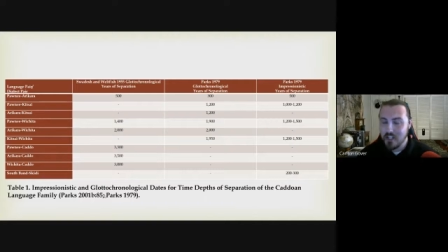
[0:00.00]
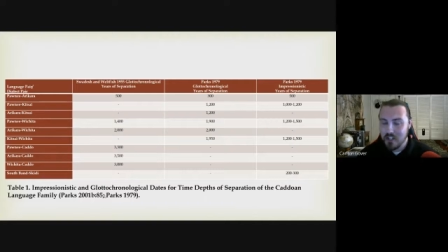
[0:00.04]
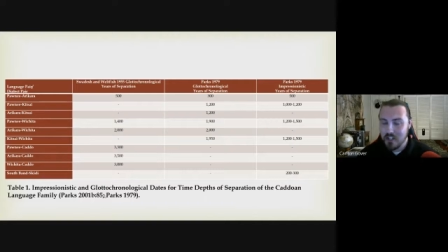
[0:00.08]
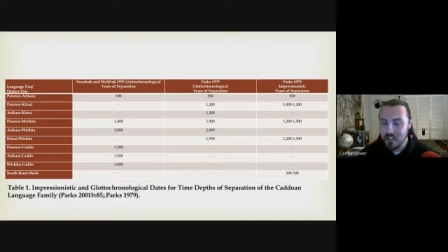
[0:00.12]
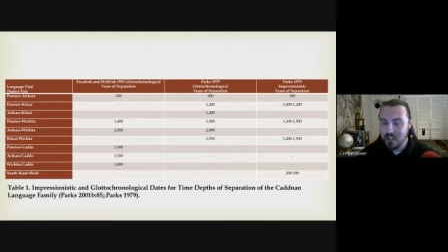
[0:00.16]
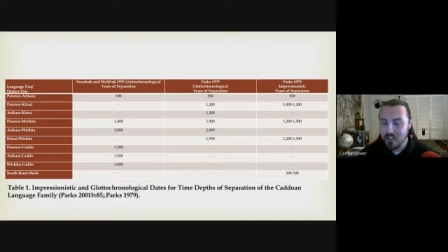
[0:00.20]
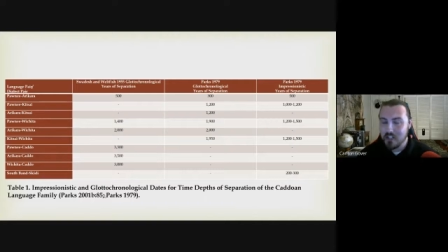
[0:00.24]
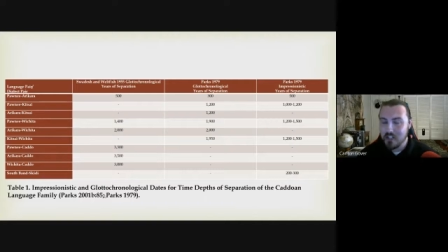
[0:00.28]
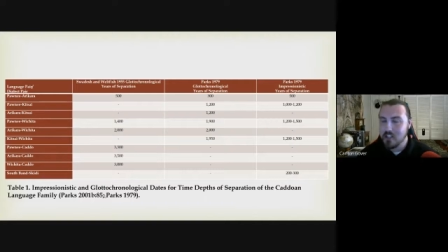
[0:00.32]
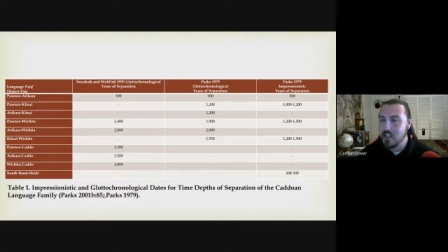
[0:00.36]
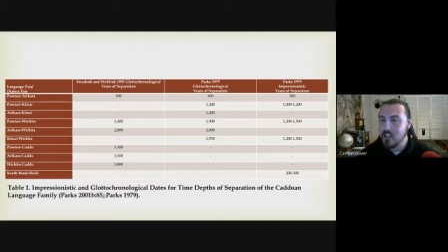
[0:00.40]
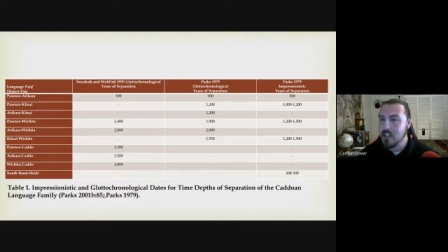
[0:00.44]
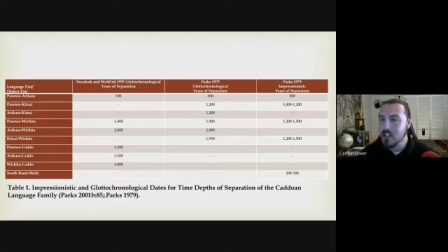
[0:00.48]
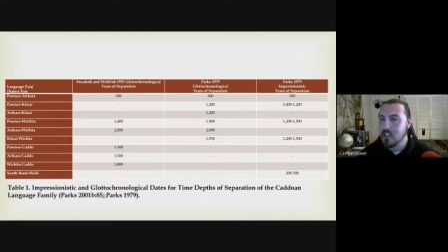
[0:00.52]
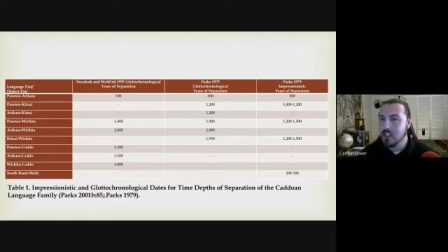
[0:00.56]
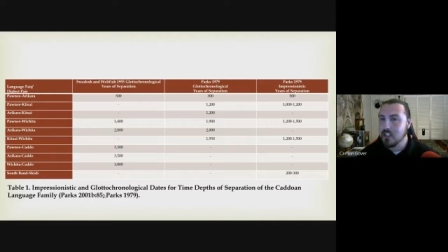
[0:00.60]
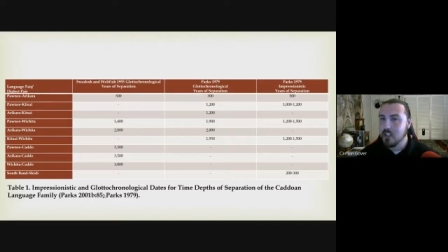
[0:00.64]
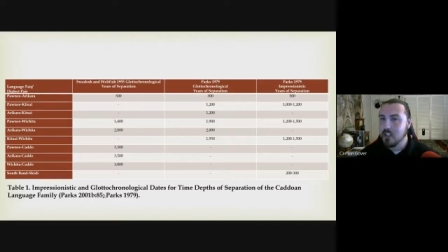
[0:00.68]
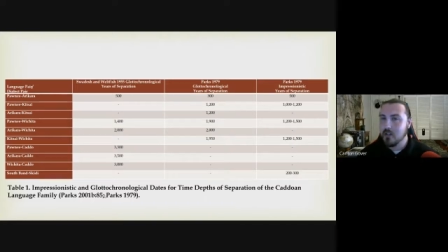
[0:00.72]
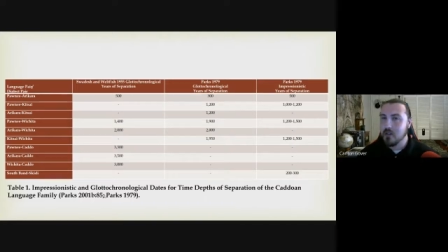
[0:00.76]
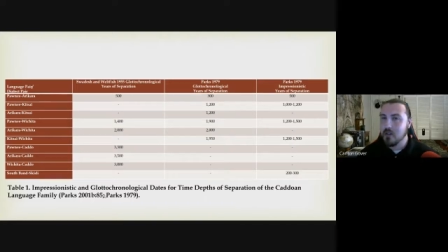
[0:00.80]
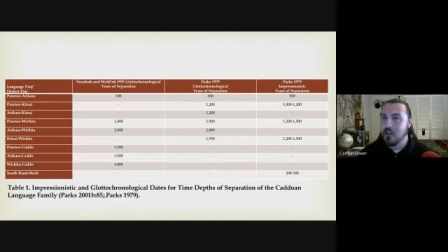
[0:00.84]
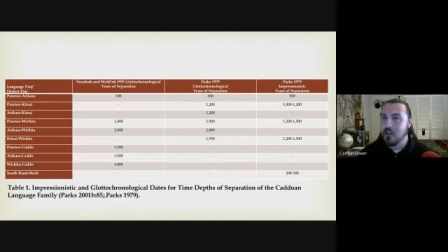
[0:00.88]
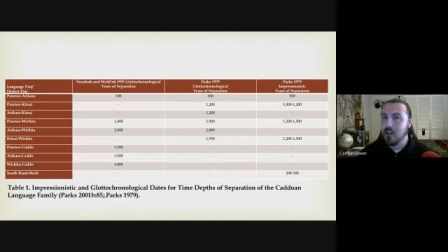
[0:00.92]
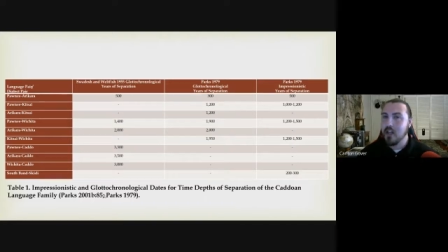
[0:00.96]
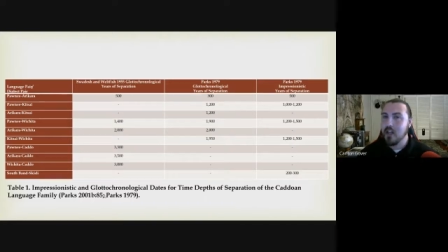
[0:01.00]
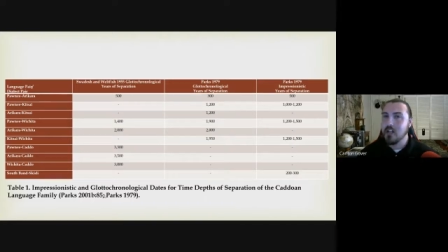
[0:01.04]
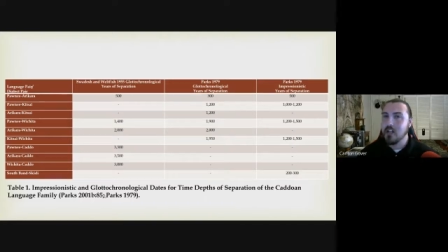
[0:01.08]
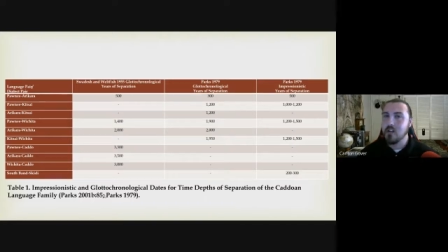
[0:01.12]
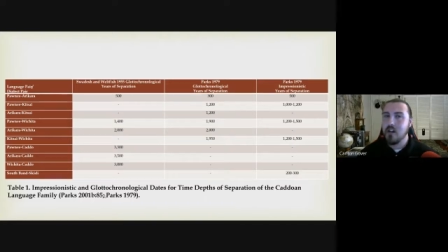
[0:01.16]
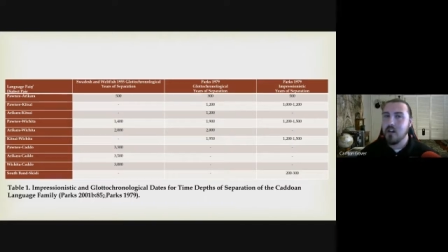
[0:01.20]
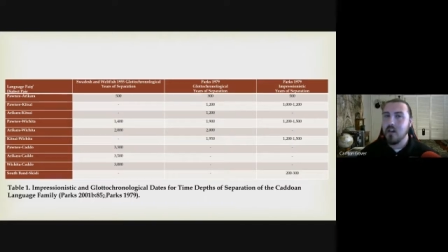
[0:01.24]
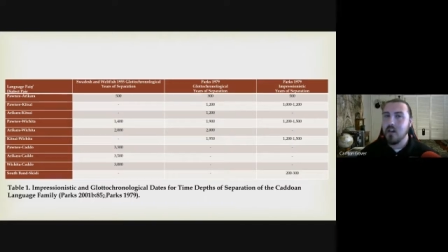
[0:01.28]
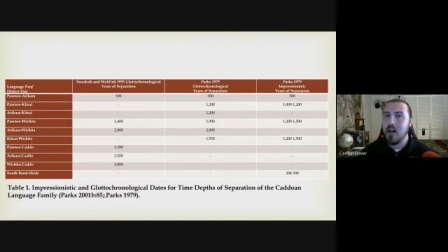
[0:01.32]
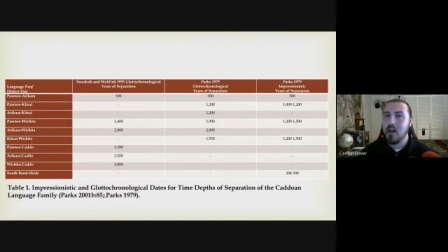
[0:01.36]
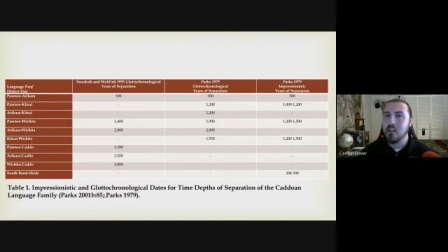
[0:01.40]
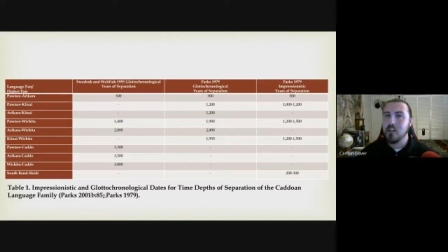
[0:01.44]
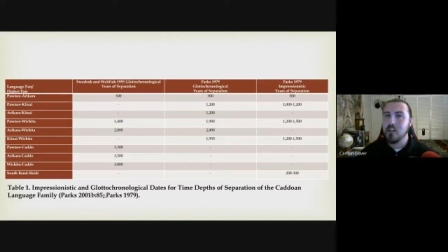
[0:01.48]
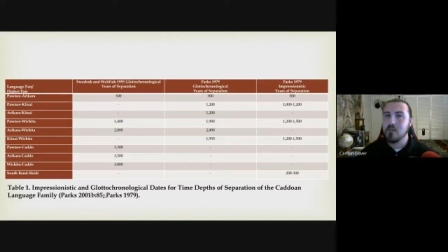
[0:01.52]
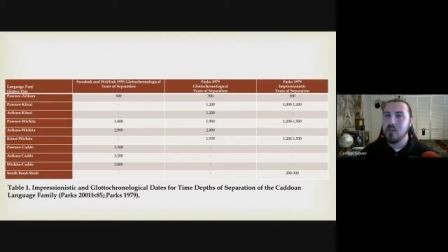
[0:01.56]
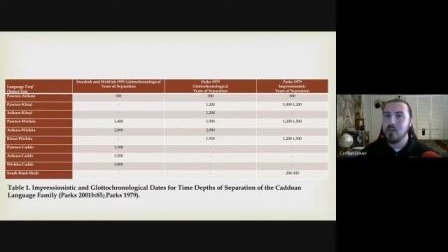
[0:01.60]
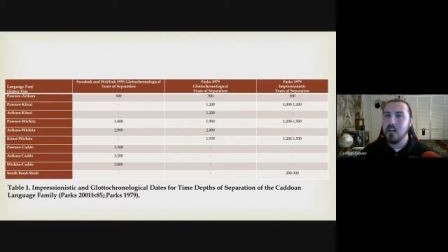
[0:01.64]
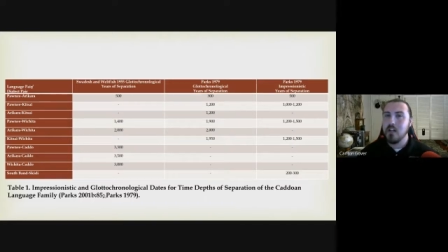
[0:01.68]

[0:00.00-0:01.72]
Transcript: because this allows me